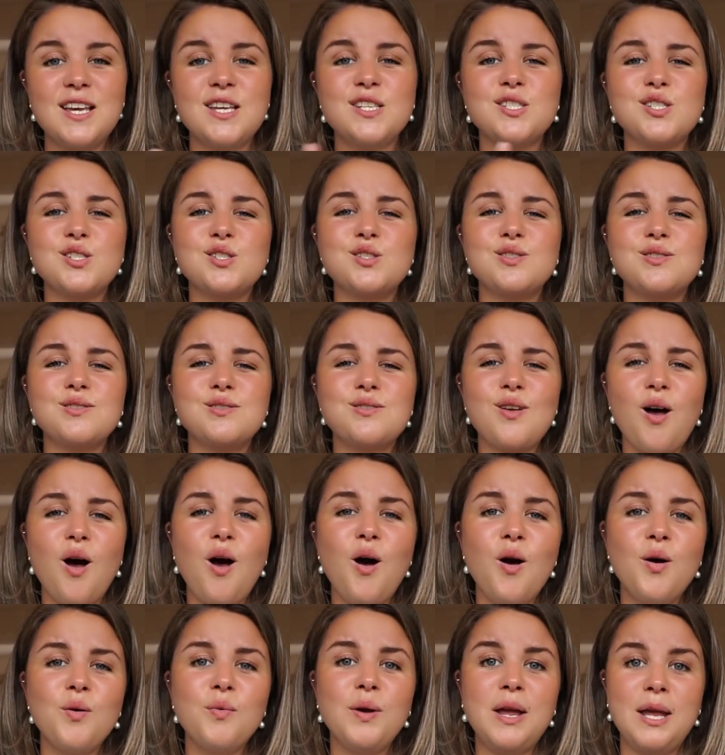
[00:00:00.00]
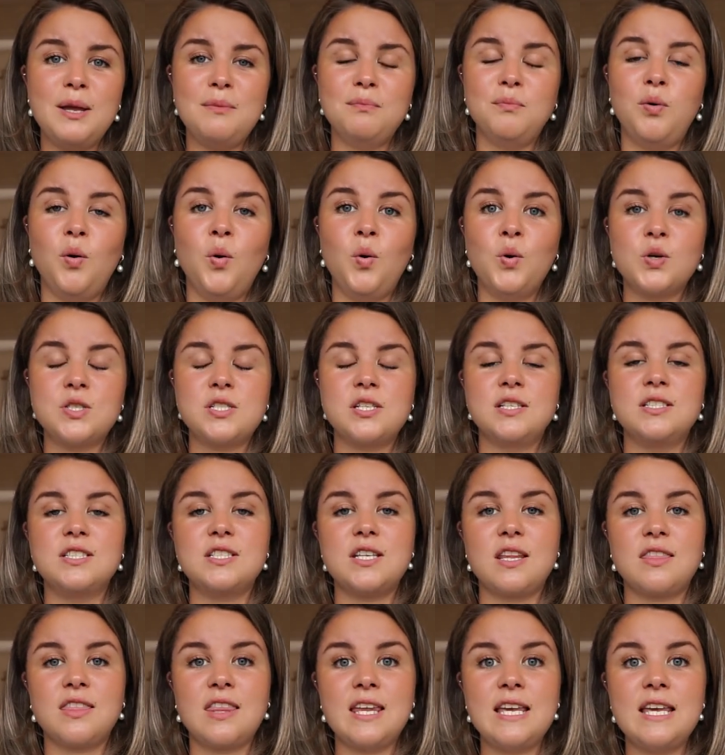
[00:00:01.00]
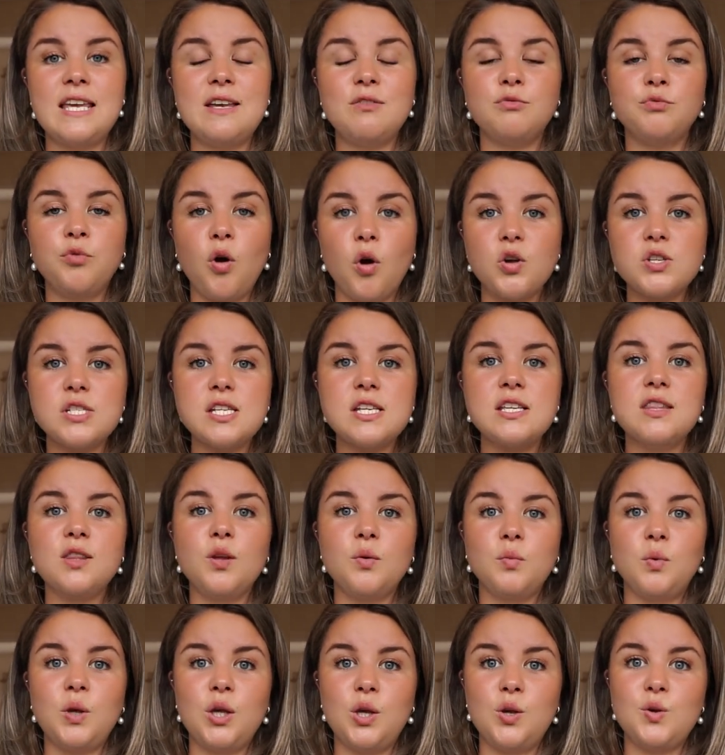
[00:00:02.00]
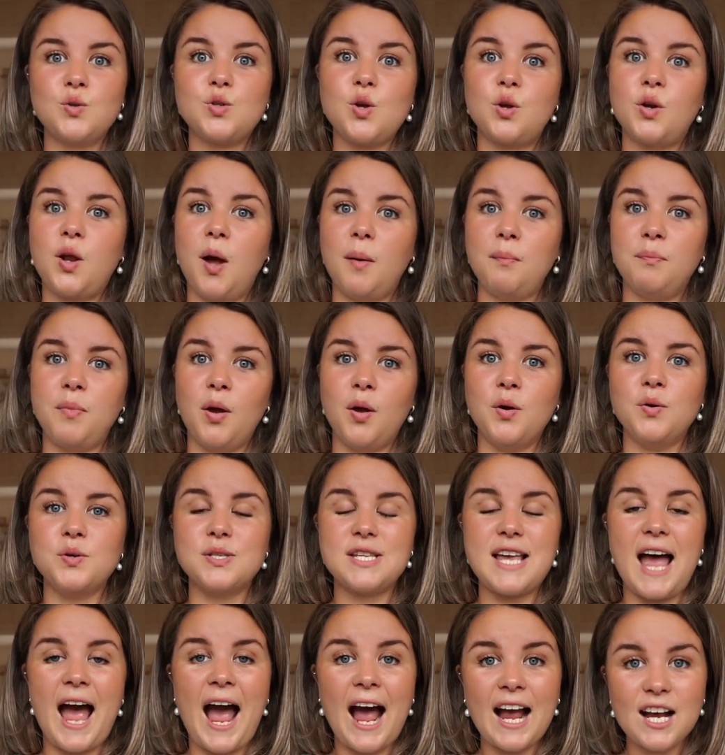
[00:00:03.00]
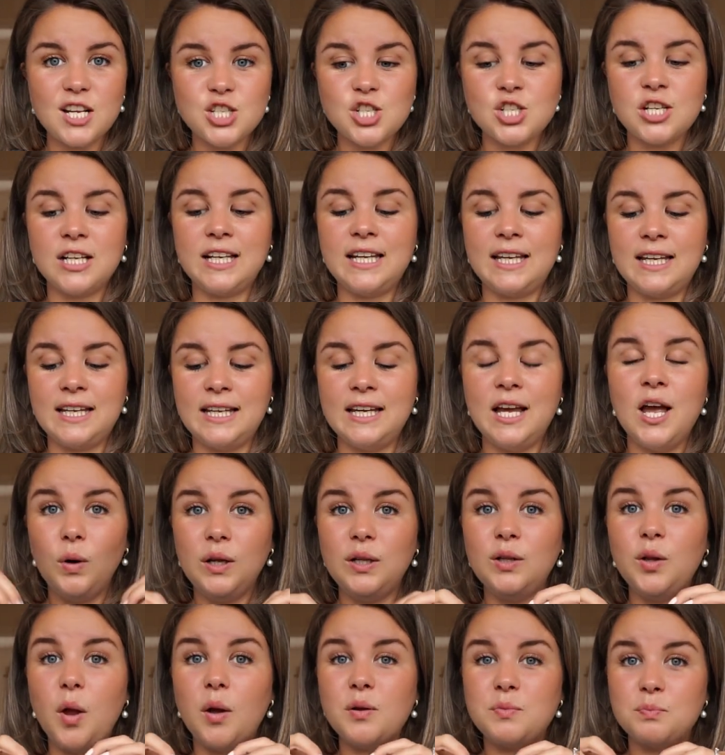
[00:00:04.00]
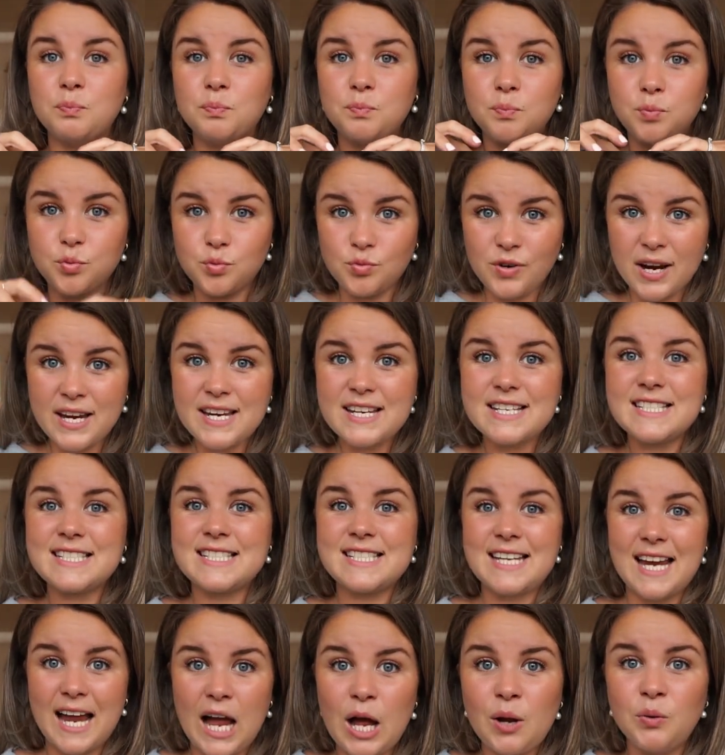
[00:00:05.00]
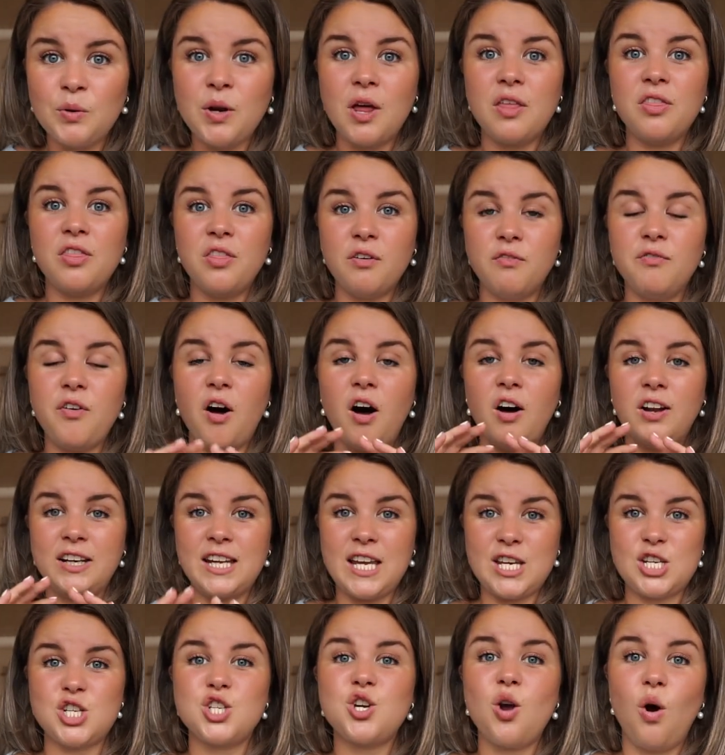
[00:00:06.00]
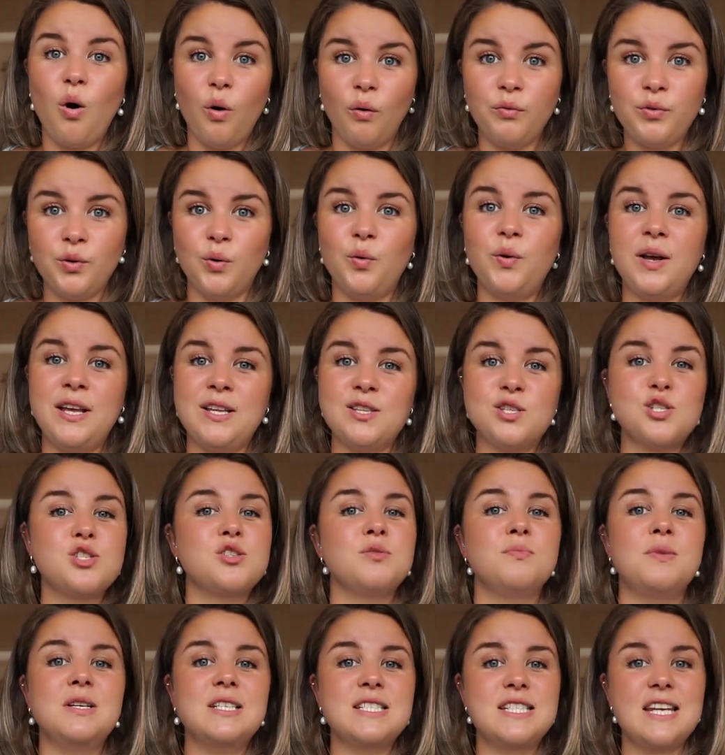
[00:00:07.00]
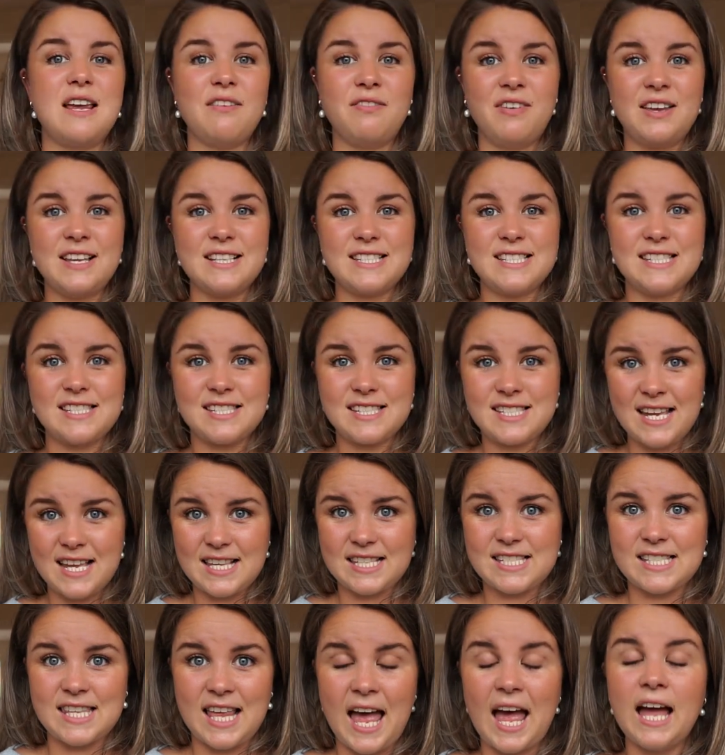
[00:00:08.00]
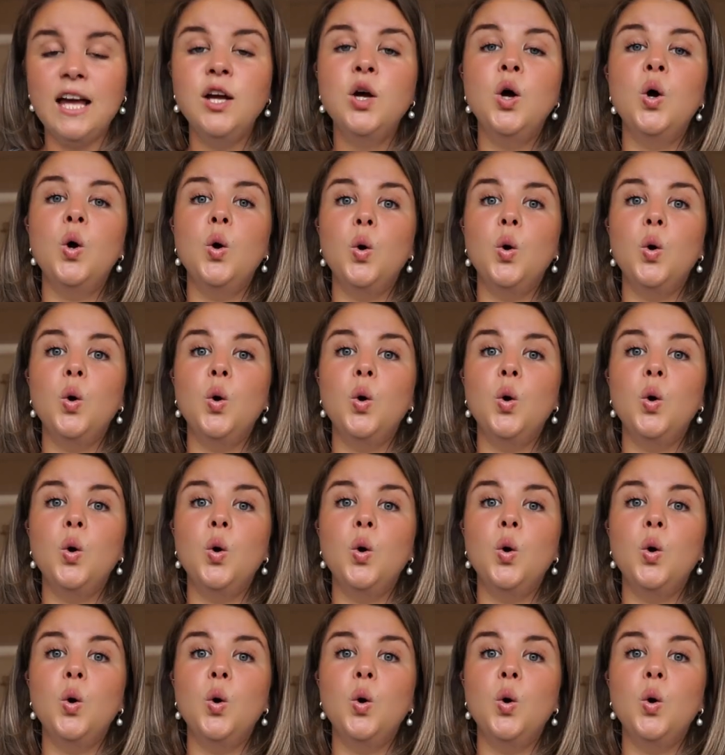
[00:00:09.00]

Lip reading: is so important. The rosin that we use on our bows actually will break down the varnish of your instrument if it sits there.